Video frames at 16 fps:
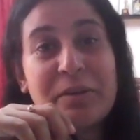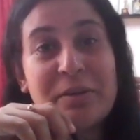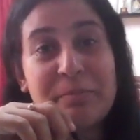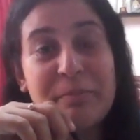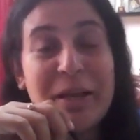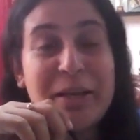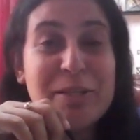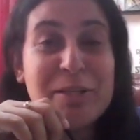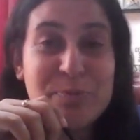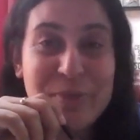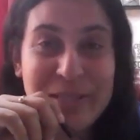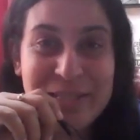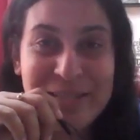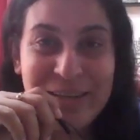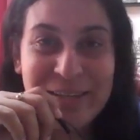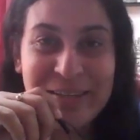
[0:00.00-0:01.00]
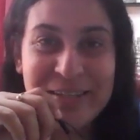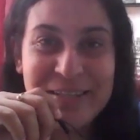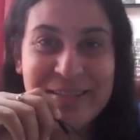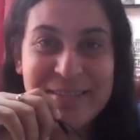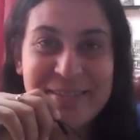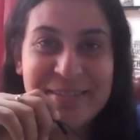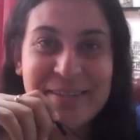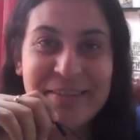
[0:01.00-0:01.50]
management
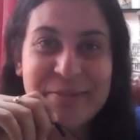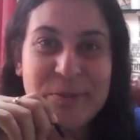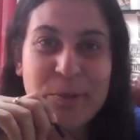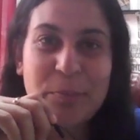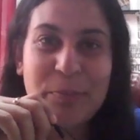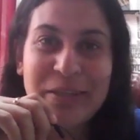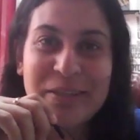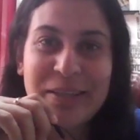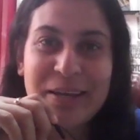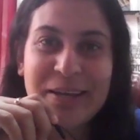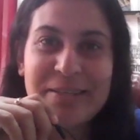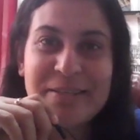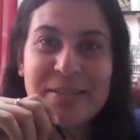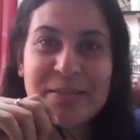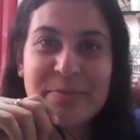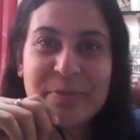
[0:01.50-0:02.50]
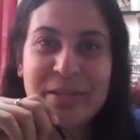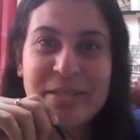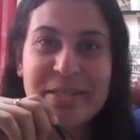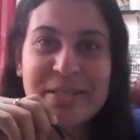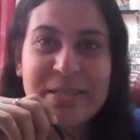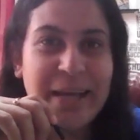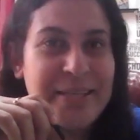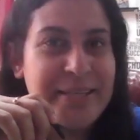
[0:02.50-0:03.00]
studies, dropping that just
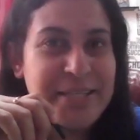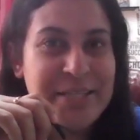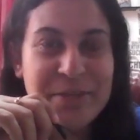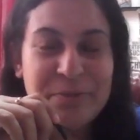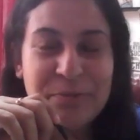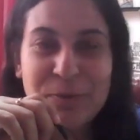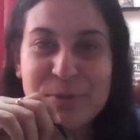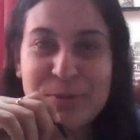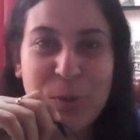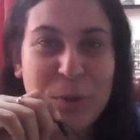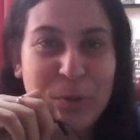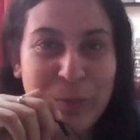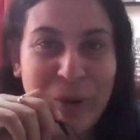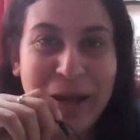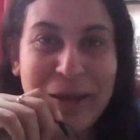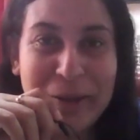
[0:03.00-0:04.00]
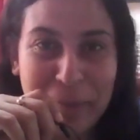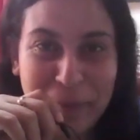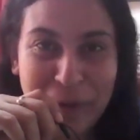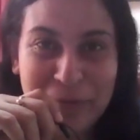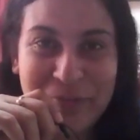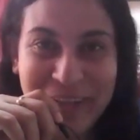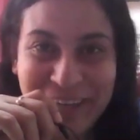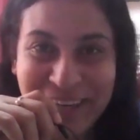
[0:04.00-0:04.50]
because taxation was not my cup
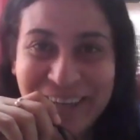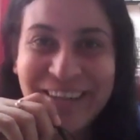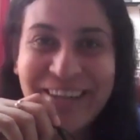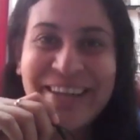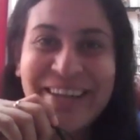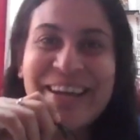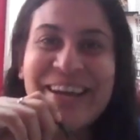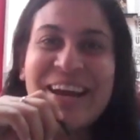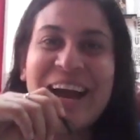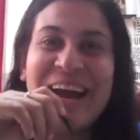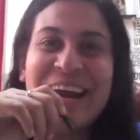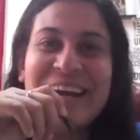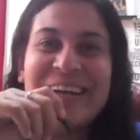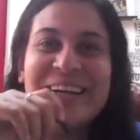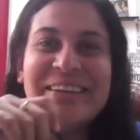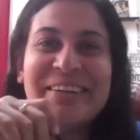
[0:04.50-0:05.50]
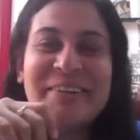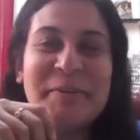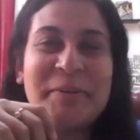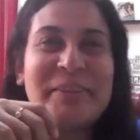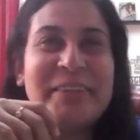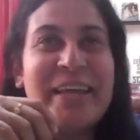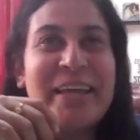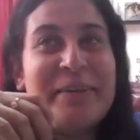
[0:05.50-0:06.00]
of tea, and
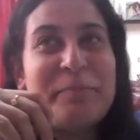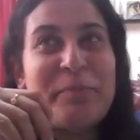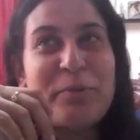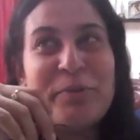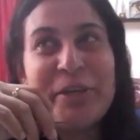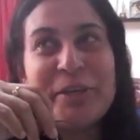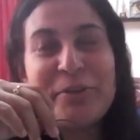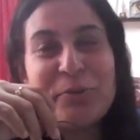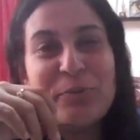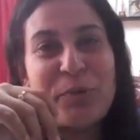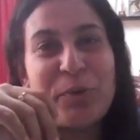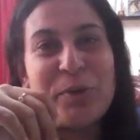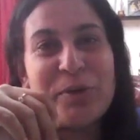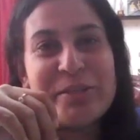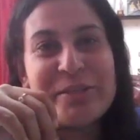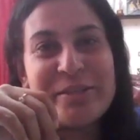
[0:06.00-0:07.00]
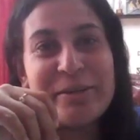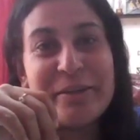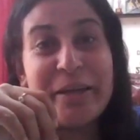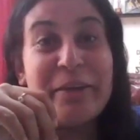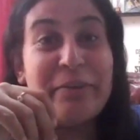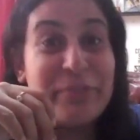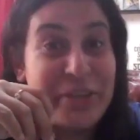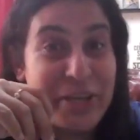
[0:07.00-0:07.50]
then moving towards
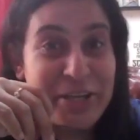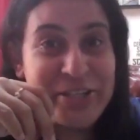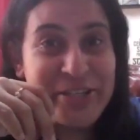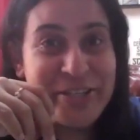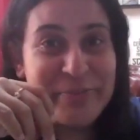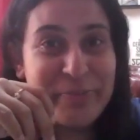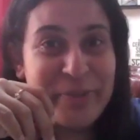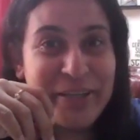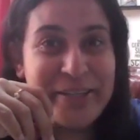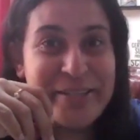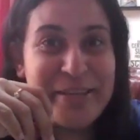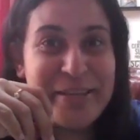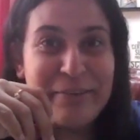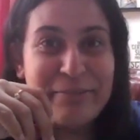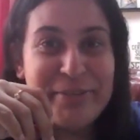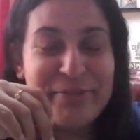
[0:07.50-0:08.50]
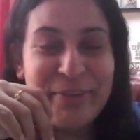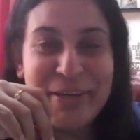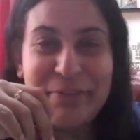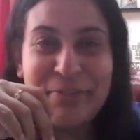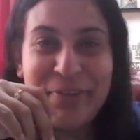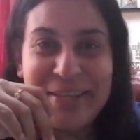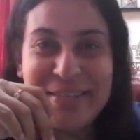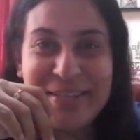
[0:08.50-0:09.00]
aviation because I was
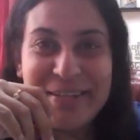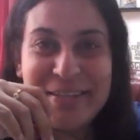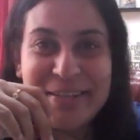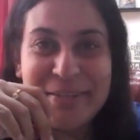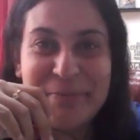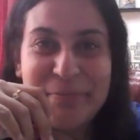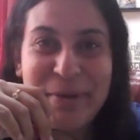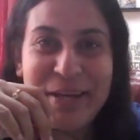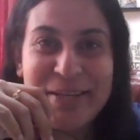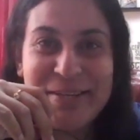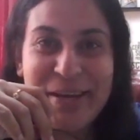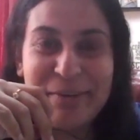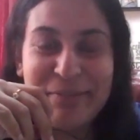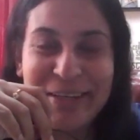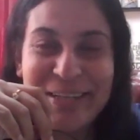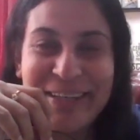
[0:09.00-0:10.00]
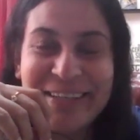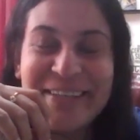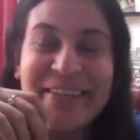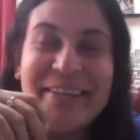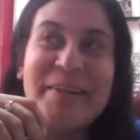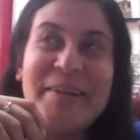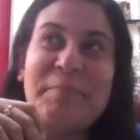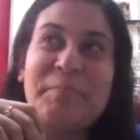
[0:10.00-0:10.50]
very fascinated by traveling,
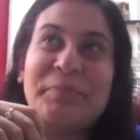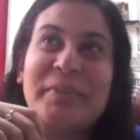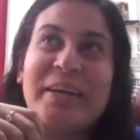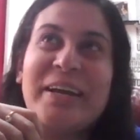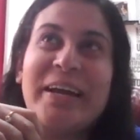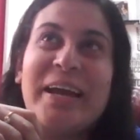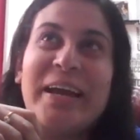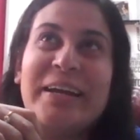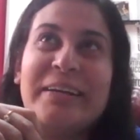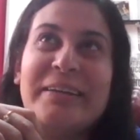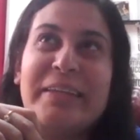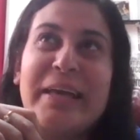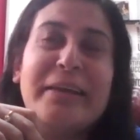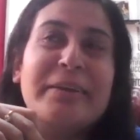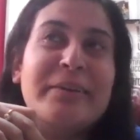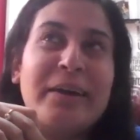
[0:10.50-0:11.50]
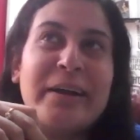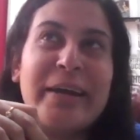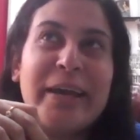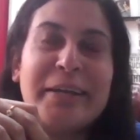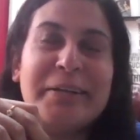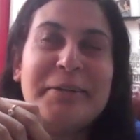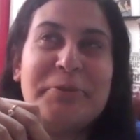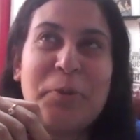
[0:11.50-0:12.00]
and then
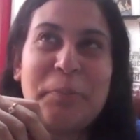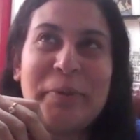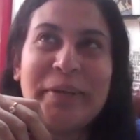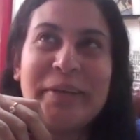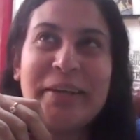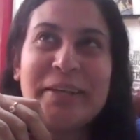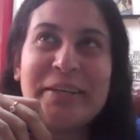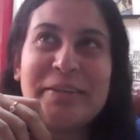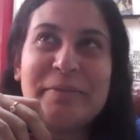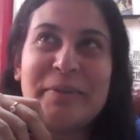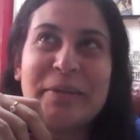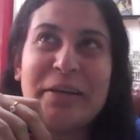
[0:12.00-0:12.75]
again dropping it